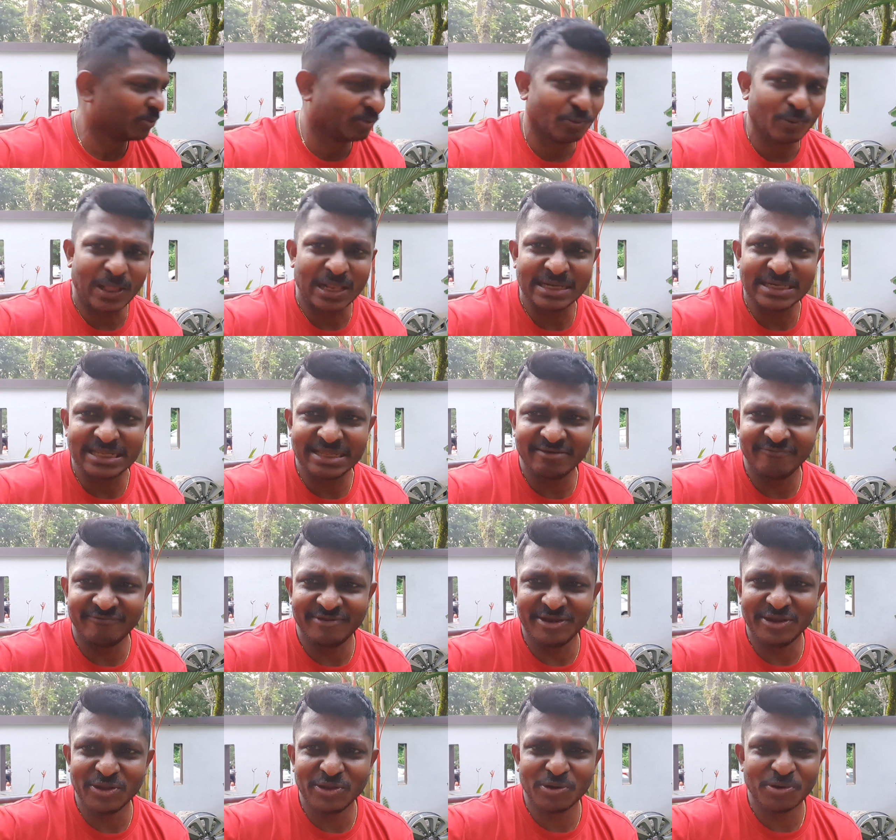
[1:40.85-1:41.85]
welding
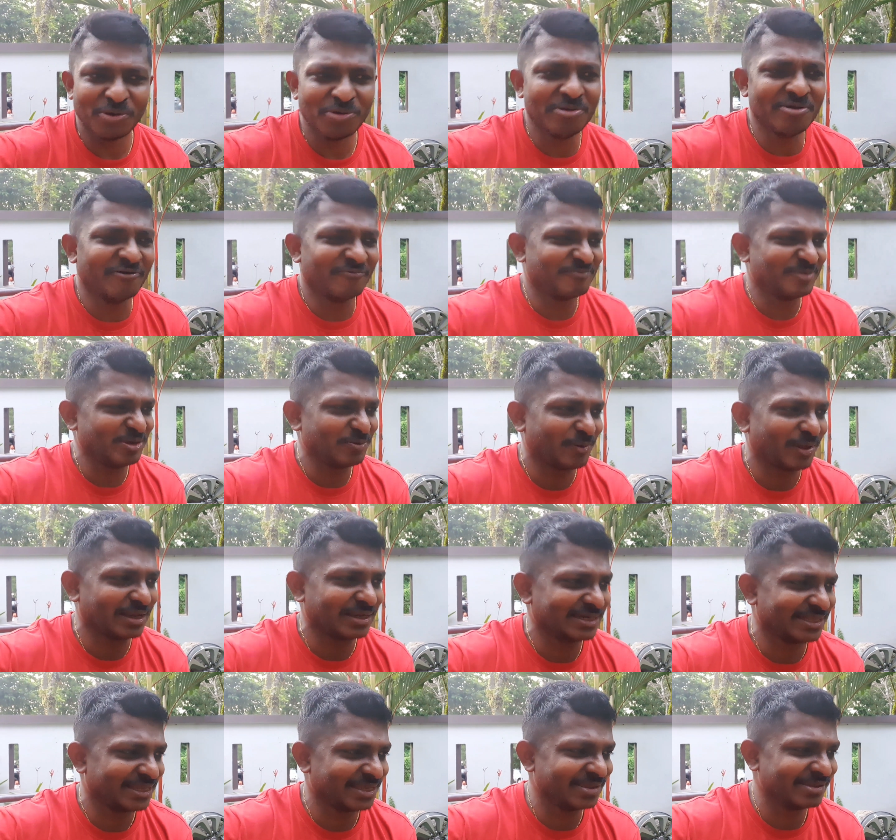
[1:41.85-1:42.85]
video of me
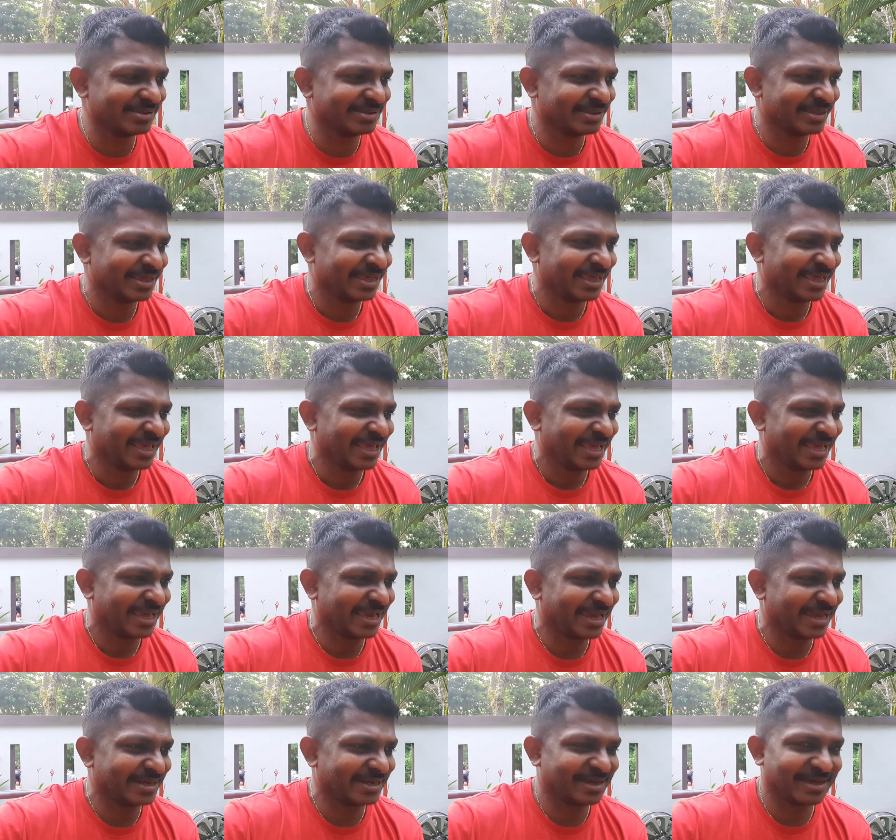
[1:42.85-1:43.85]
welding,
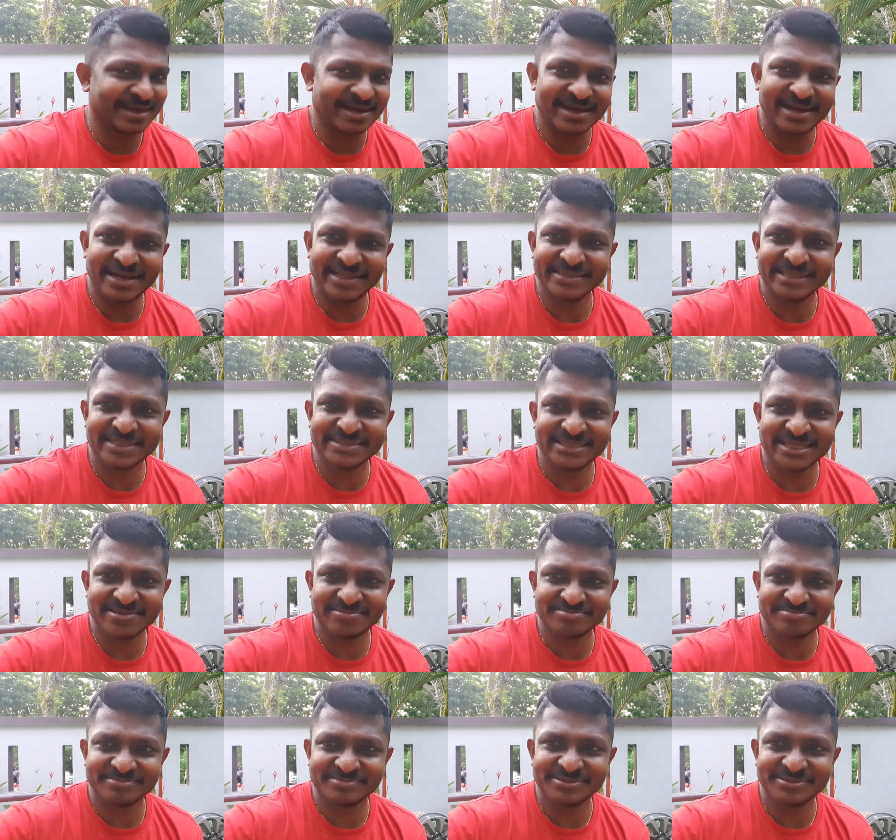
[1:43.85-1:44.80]
and that's it.